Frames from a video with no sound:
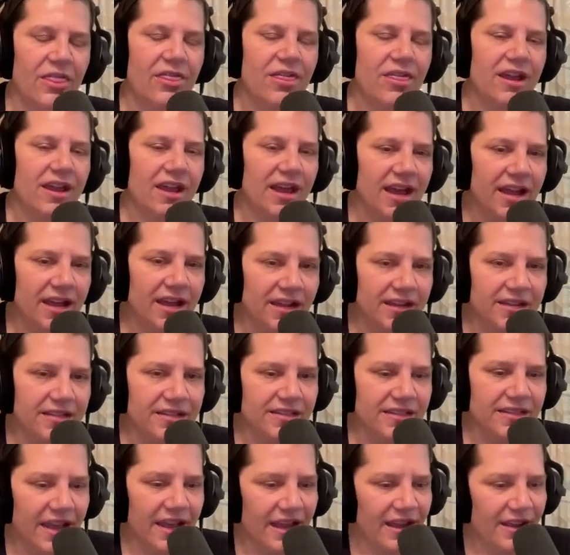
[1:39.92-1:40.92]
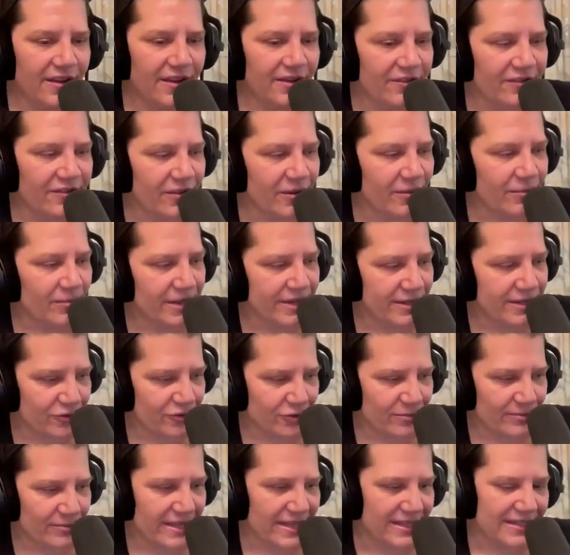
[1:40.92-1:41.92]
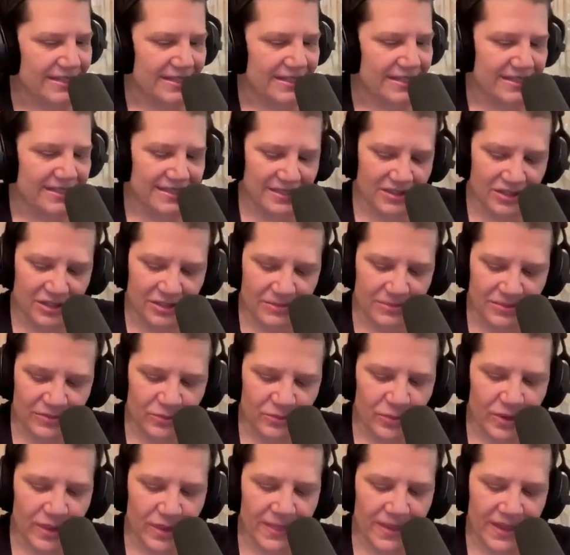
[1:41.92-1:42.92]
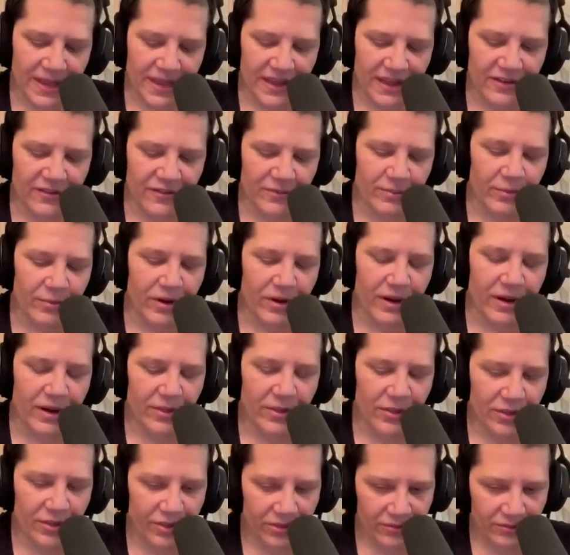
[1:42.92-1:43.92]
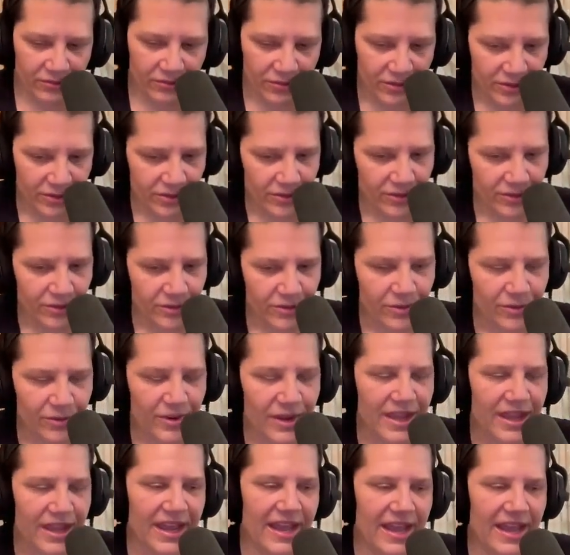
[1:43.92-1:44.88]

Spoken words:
the guides have been tremendous in terms of what they have brought through.